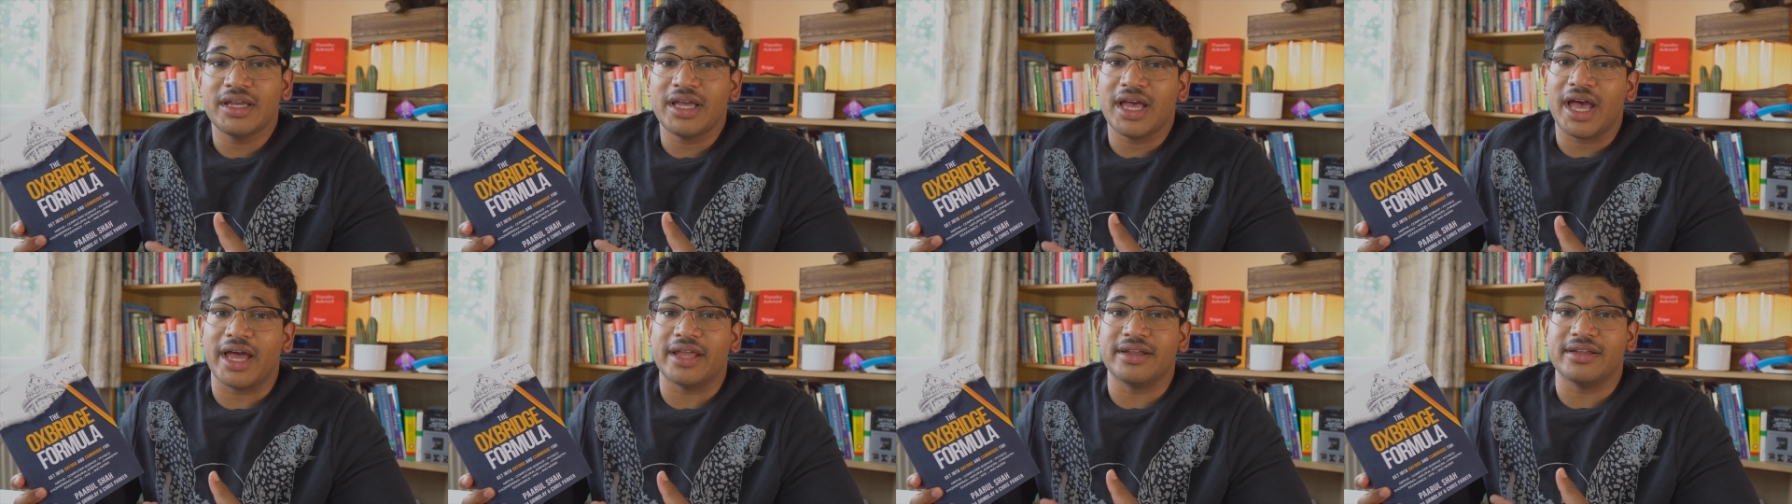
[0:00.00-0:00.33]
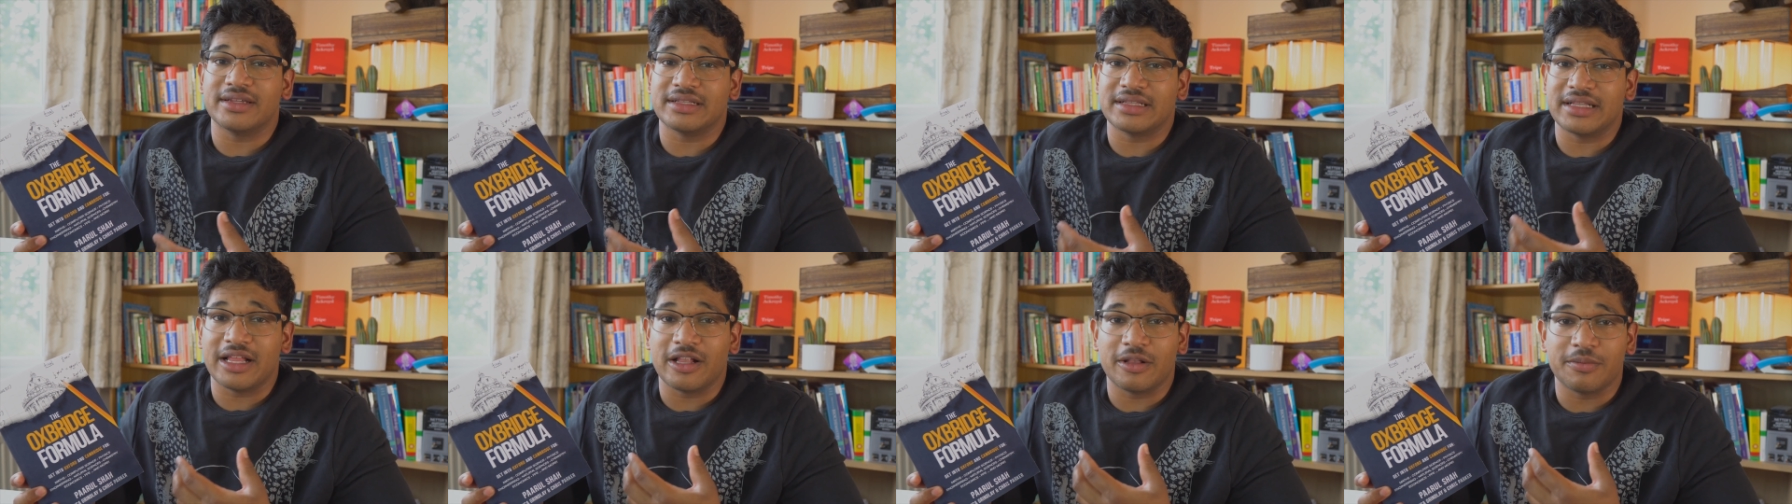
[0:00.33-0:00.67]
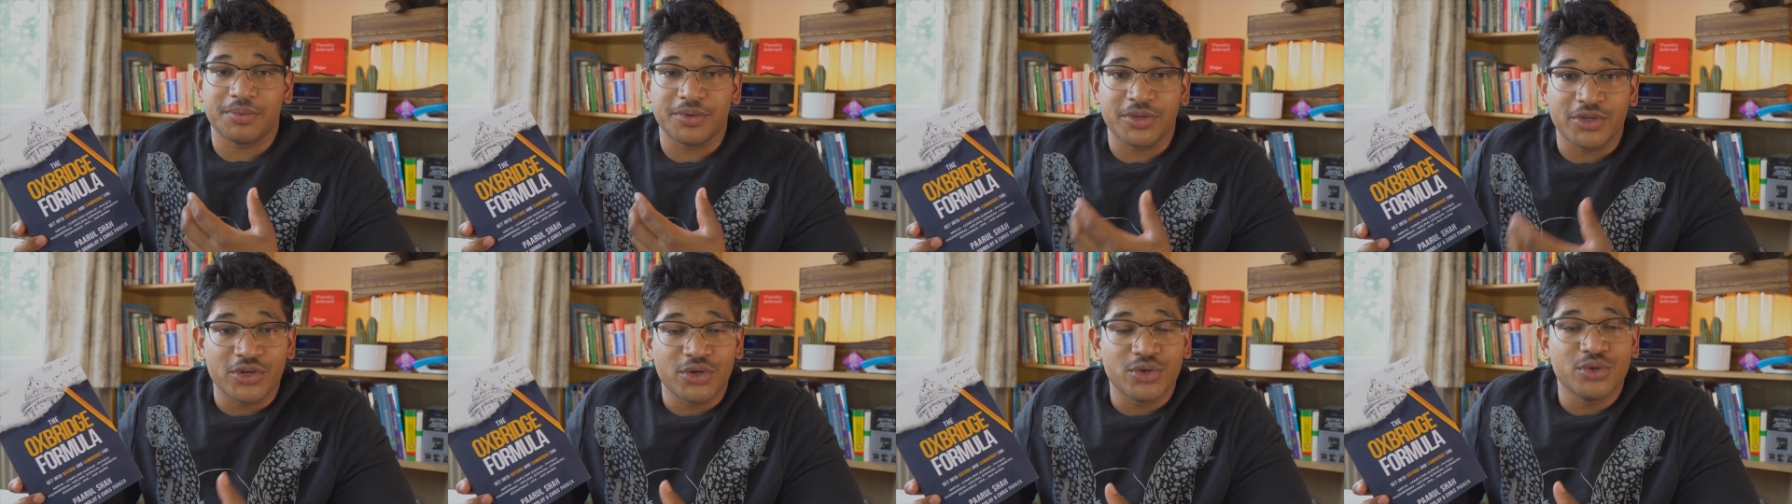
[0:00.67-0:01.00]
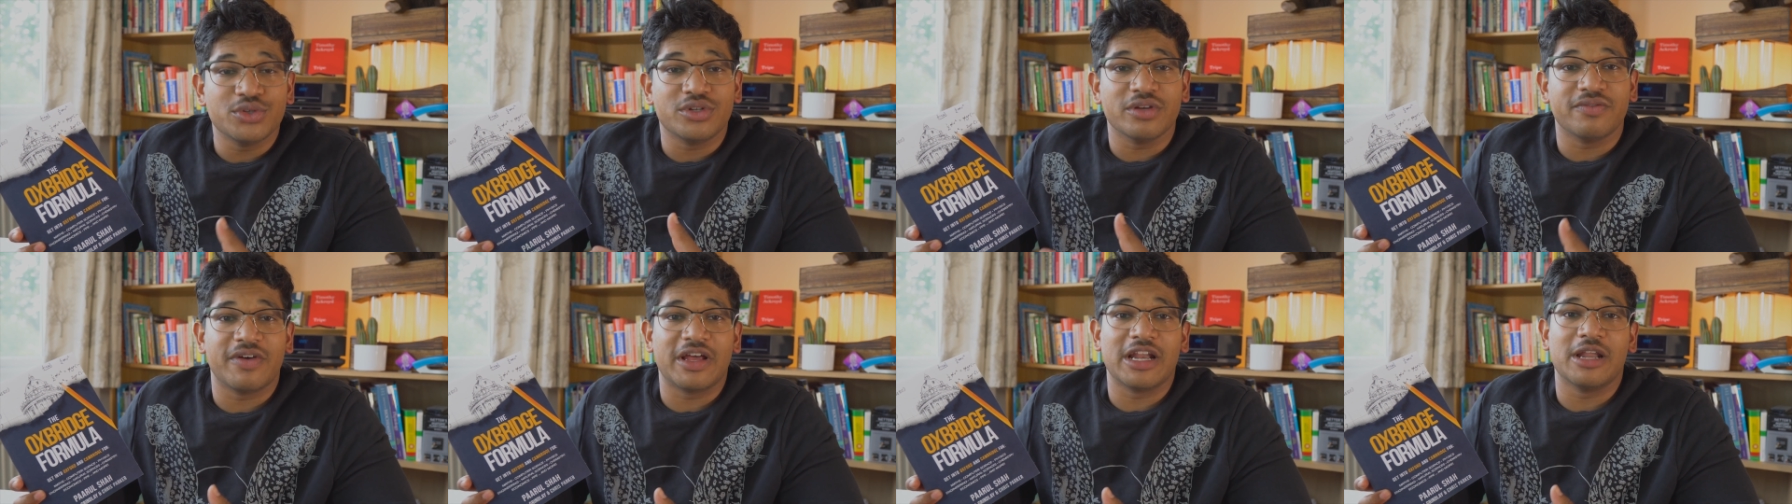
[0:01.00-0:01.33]
and it'll help you
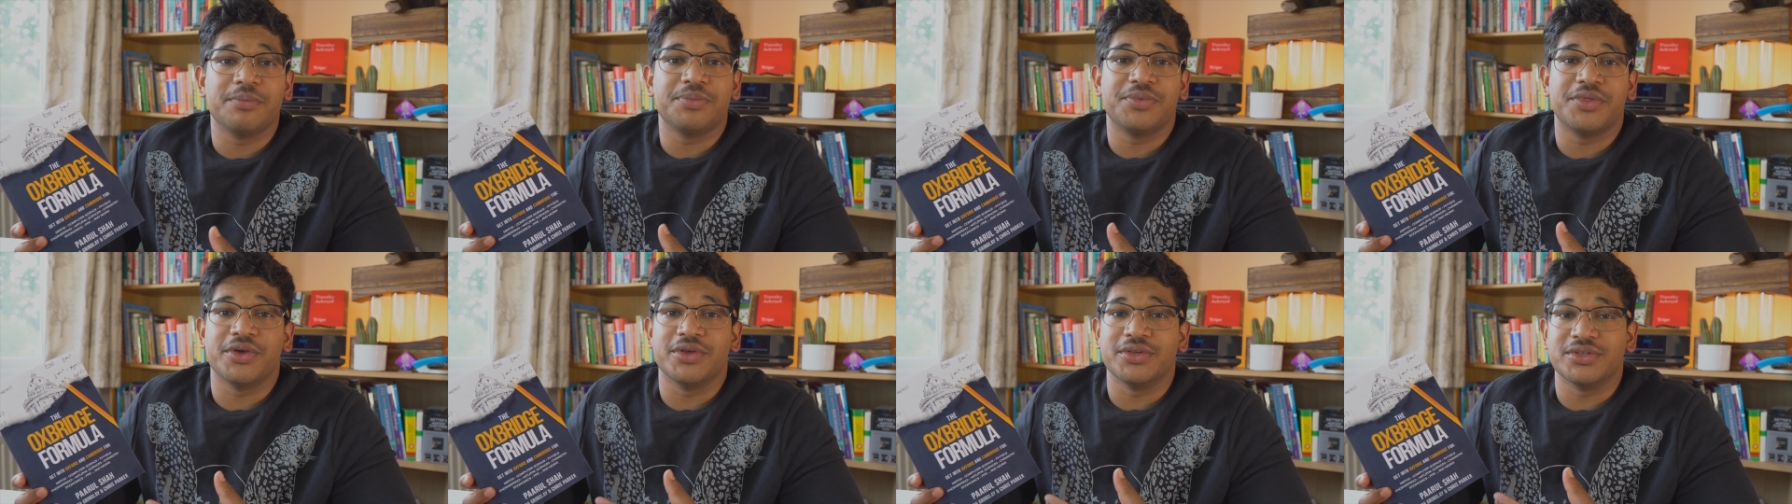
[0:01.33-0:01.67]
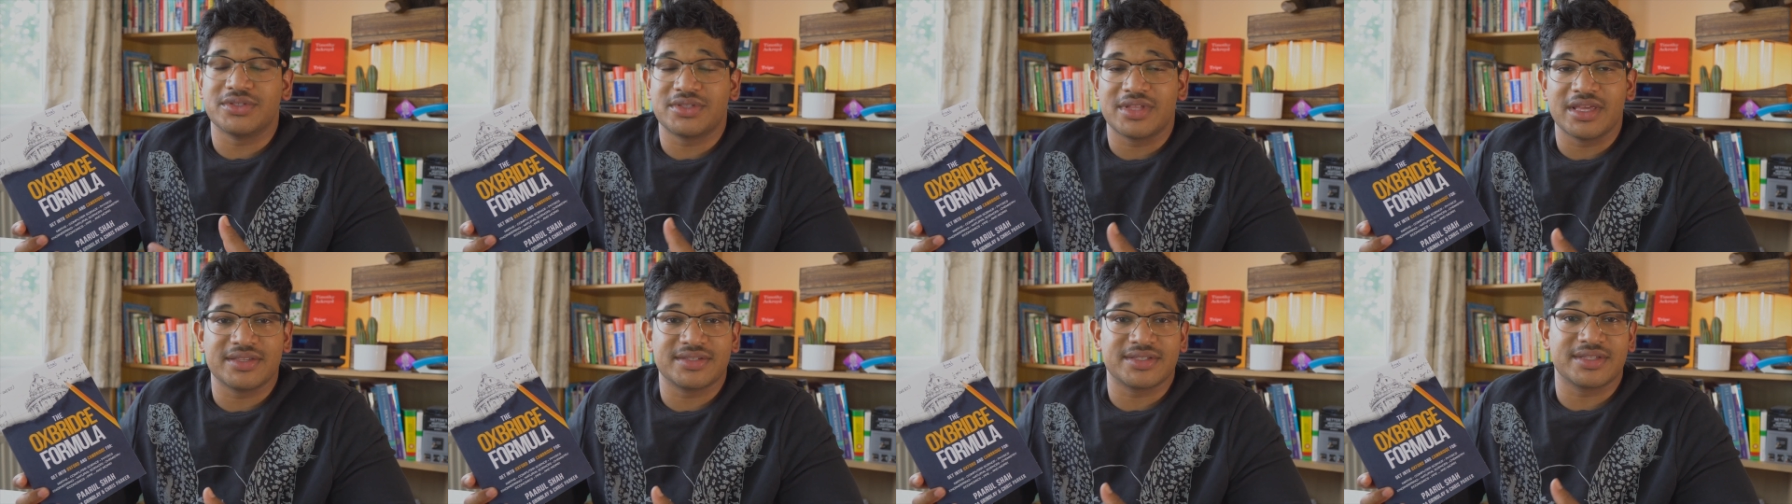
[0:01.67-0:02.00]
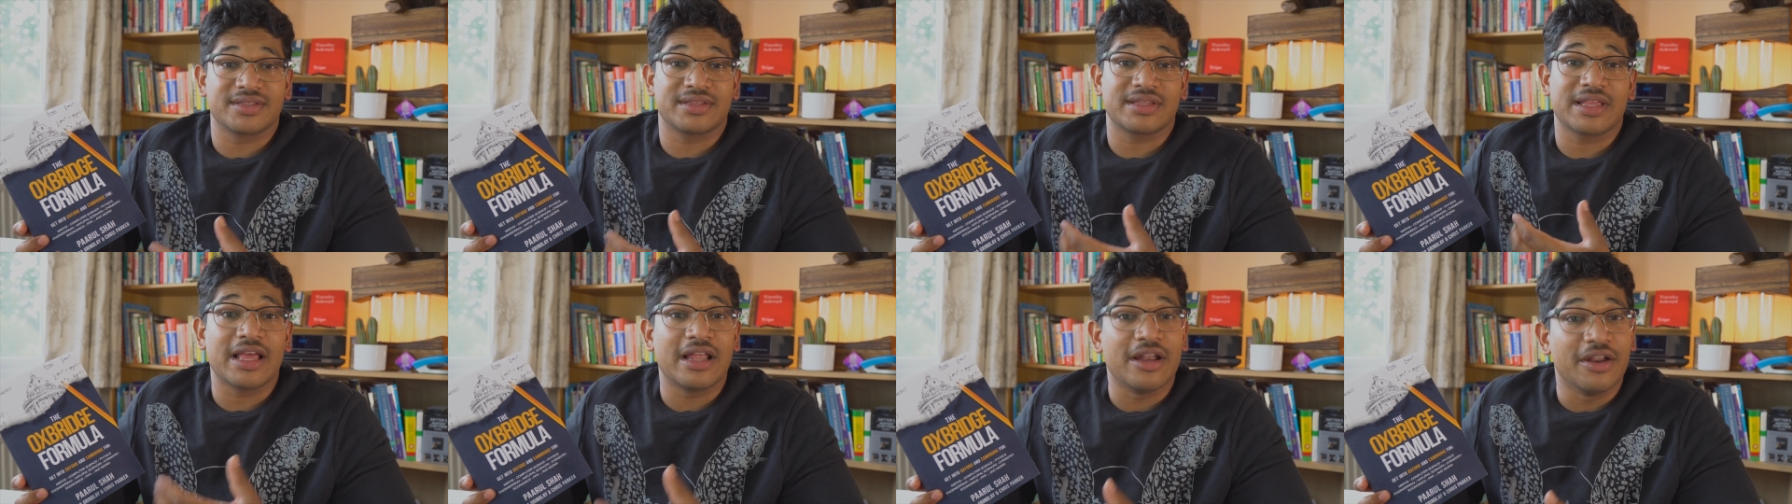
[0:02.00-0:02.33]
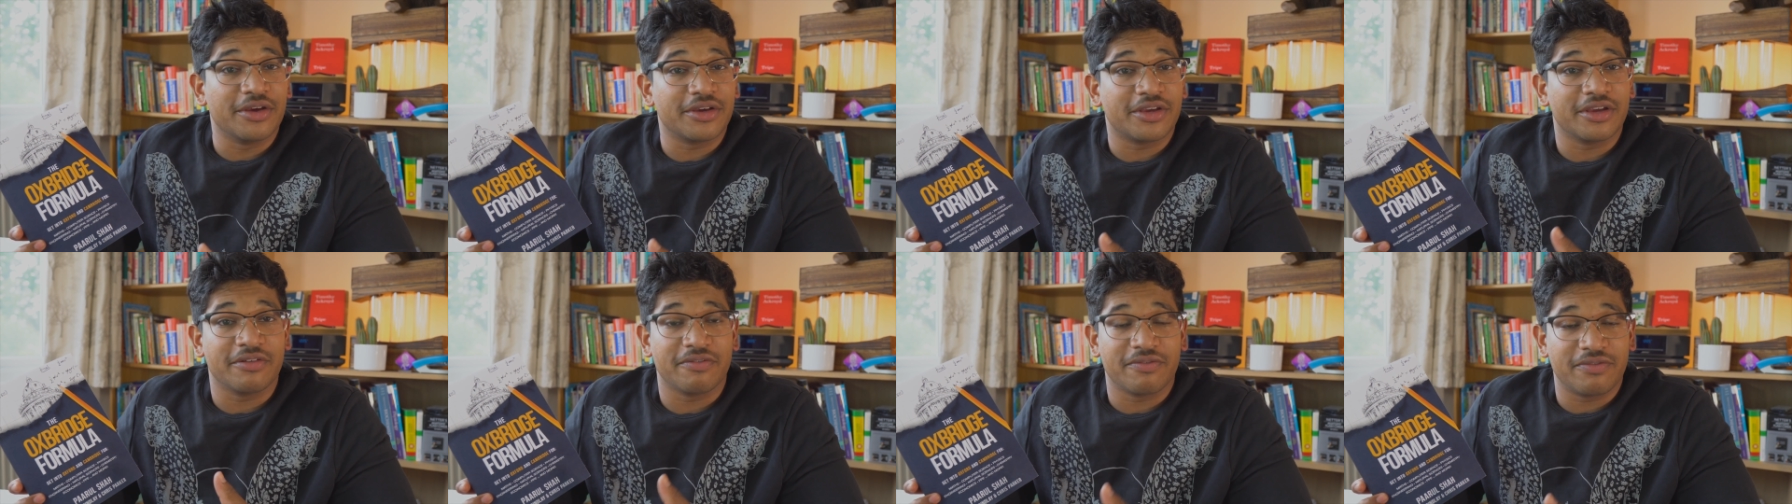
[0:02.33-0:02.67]
develop those things that they're
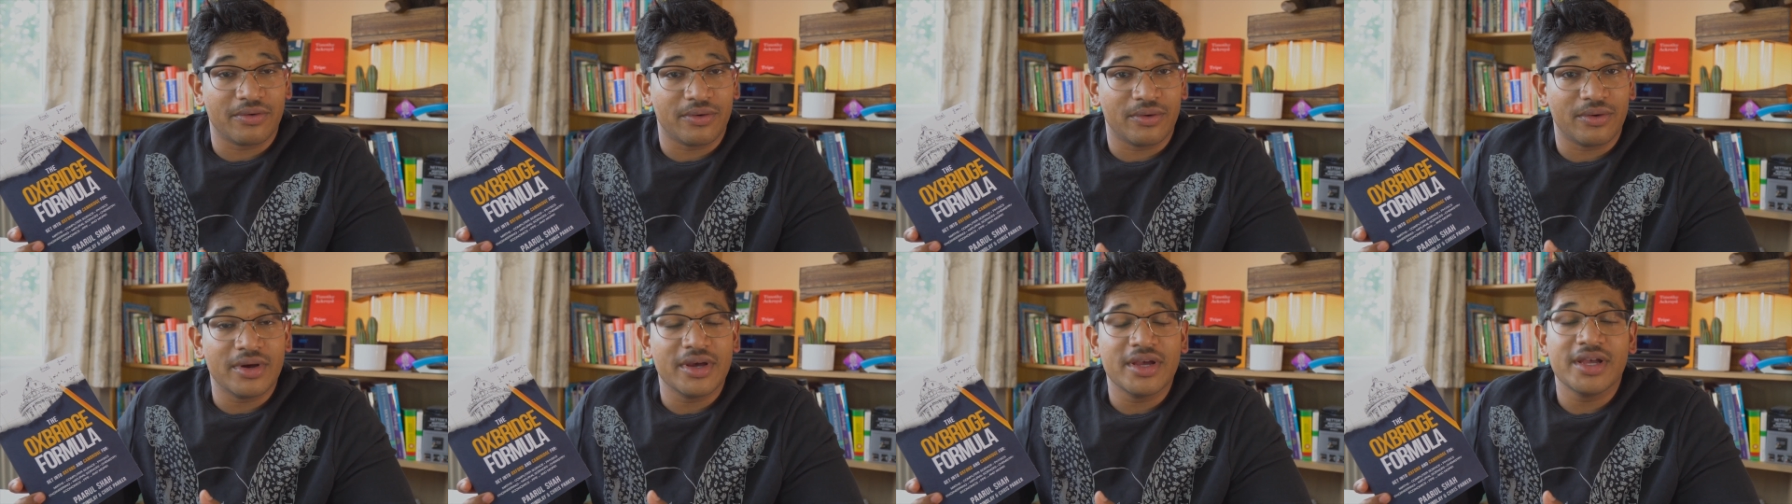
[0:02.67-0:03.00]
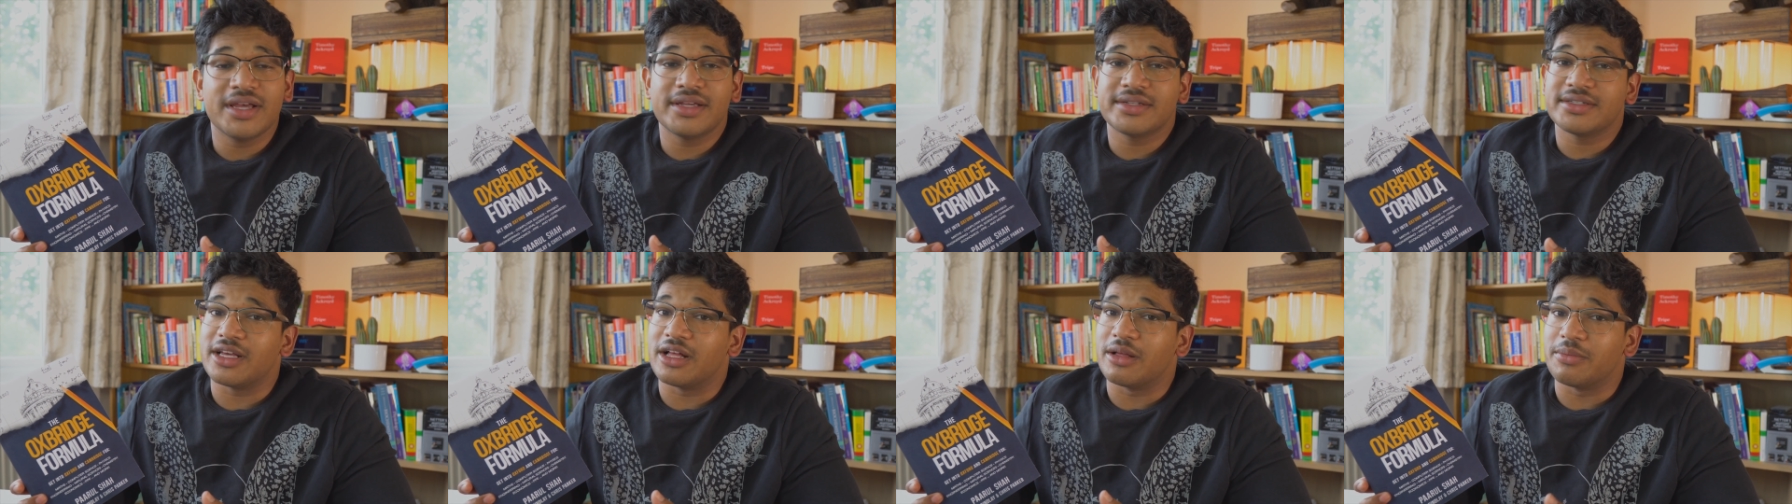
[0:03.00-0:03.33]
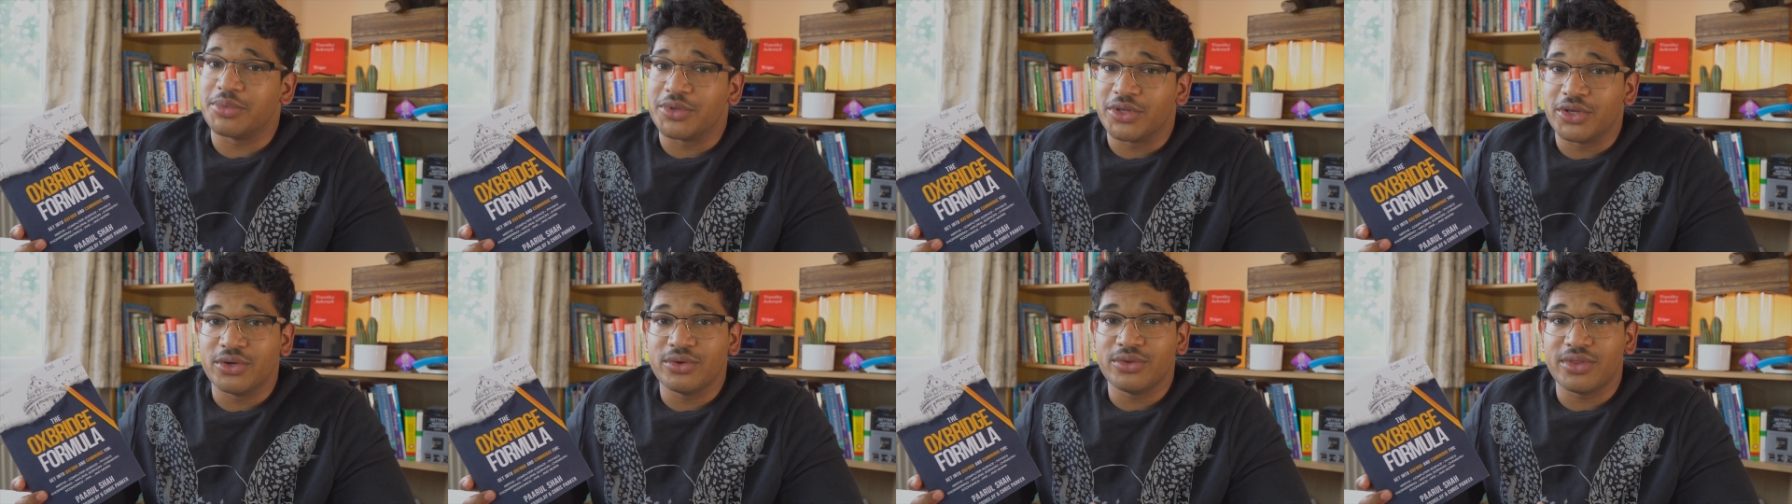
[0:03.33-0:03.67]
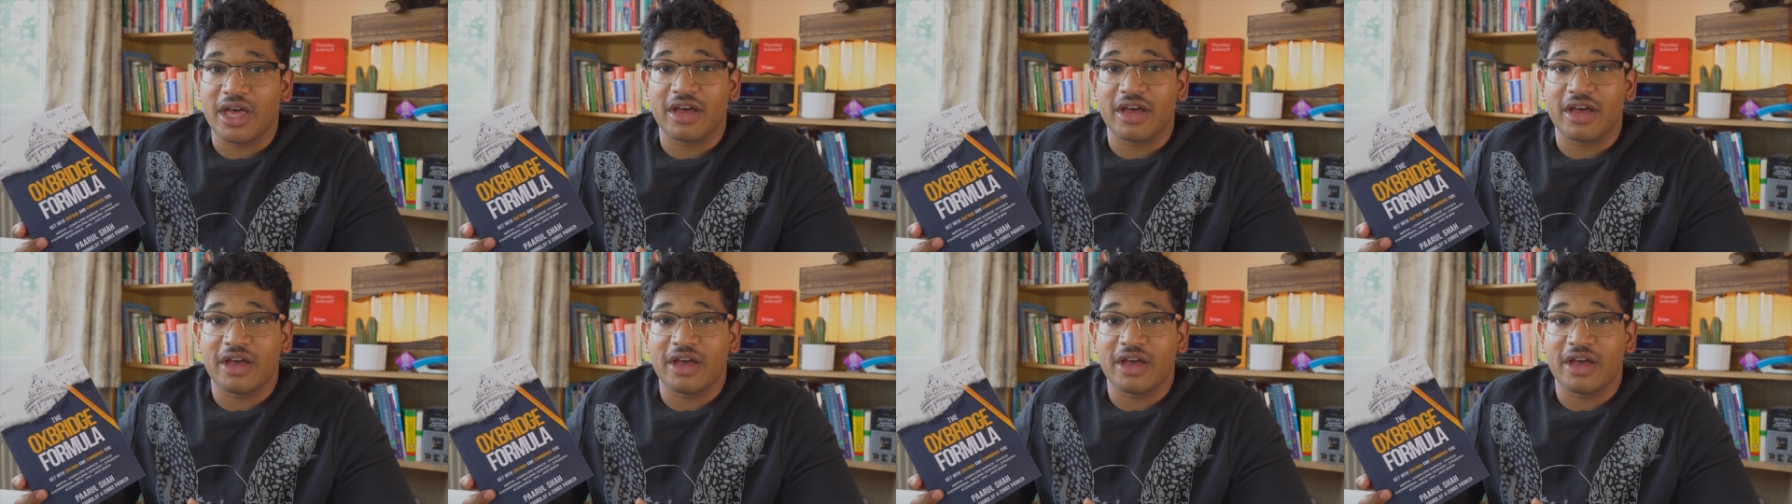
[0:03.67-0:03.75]
looking for to help you